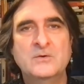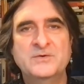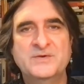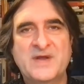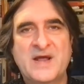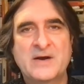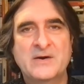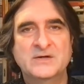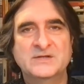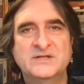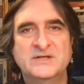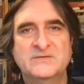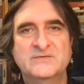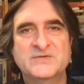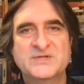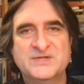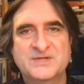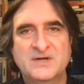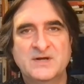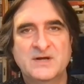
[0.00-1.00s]
narratives
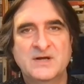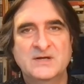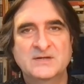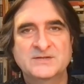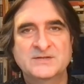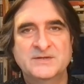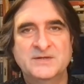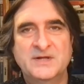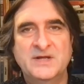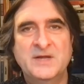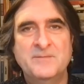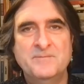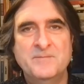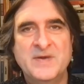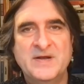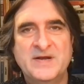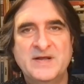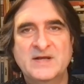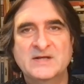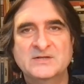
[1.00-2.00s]
start in
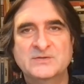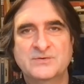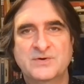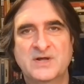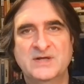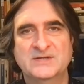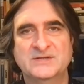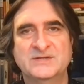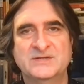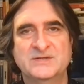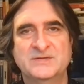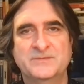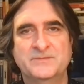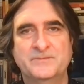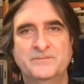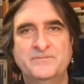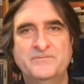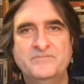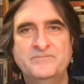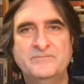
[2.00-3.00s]
medias res,
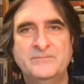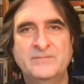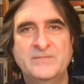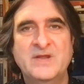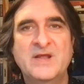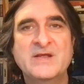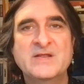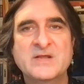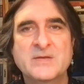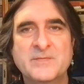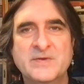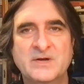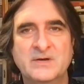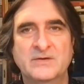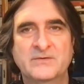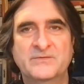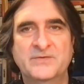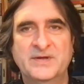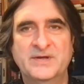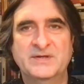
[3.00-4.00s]
in the middle
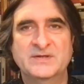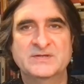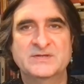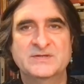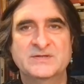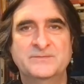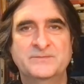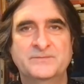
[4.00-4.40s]
of things.